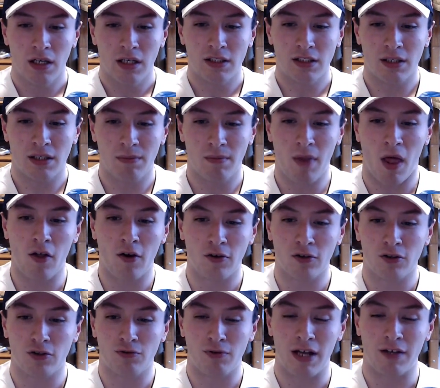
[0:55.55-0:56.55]
Some
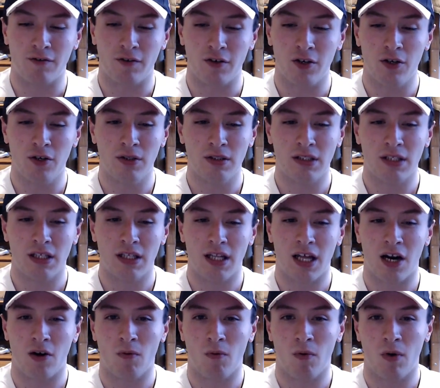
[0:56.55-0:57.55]
other transfer news,
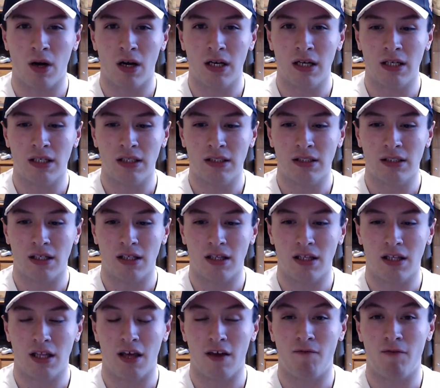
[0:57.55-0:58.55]
there was
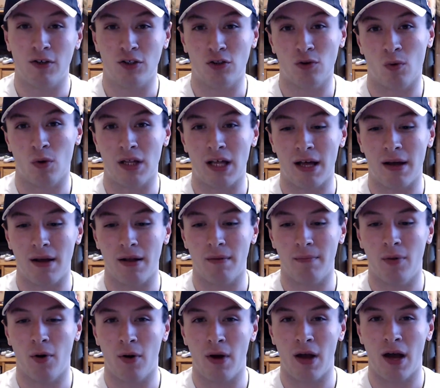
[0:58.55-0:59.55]
the official word
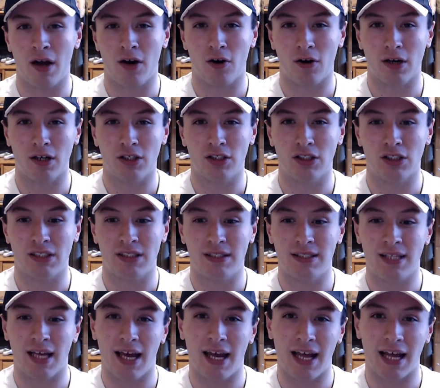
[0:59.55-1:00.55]
that Bojan Krkic is
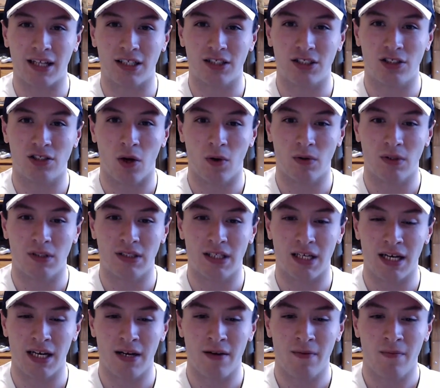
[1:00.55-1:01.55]
staying at Stoke
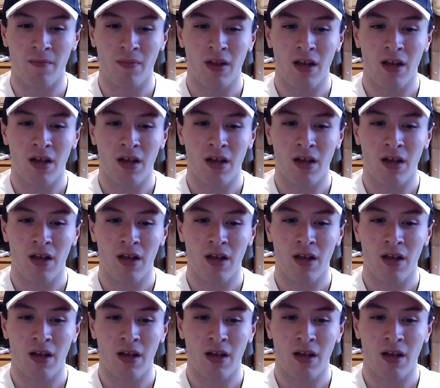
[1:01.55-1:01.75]
City.